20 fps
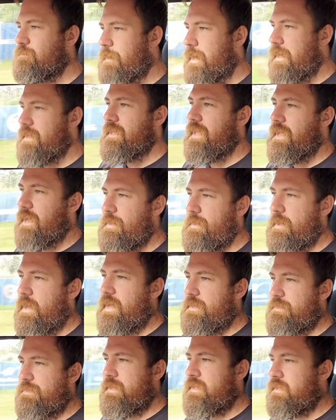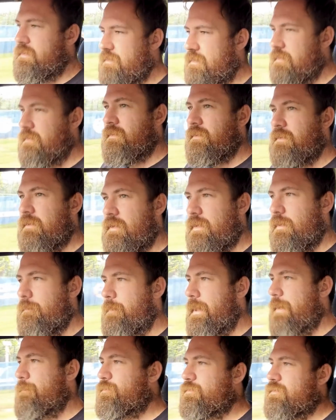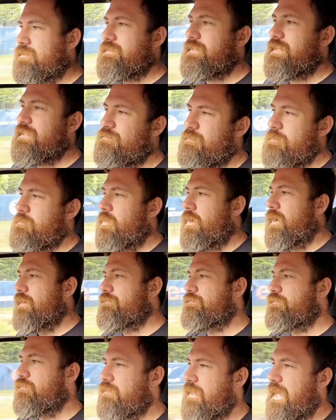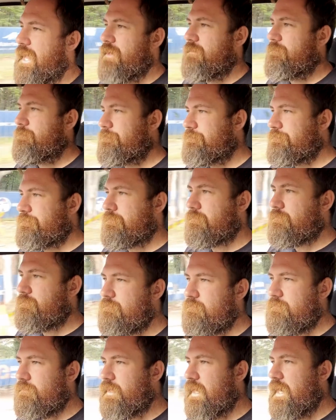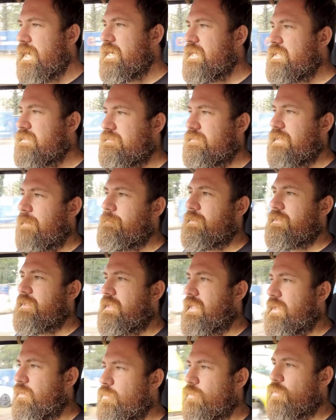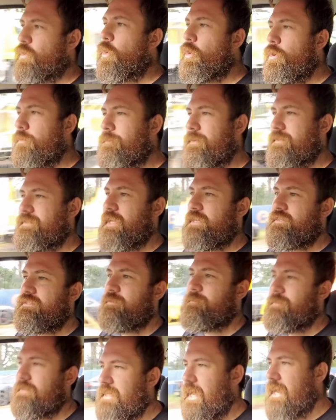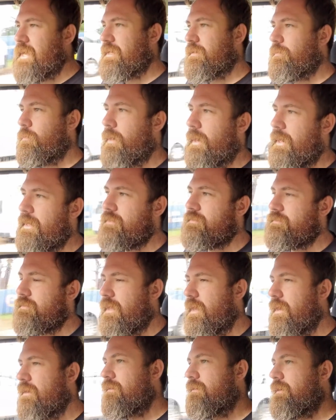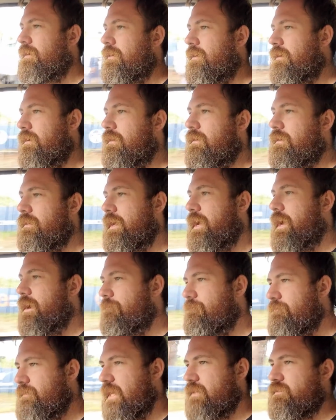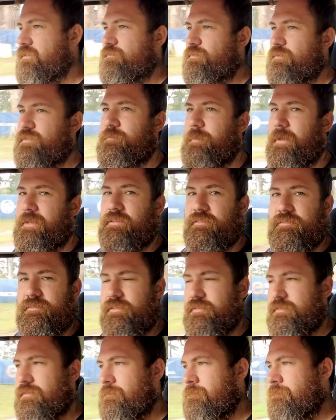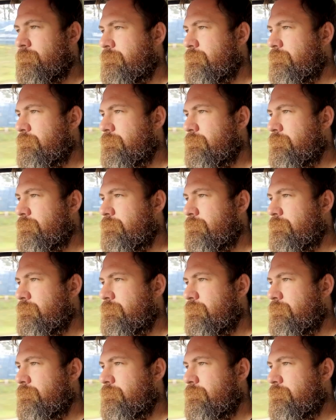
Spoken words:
But yeah, I think people just need to be mindful that it is something that could potentially be taken away. So yeah, just respect the system.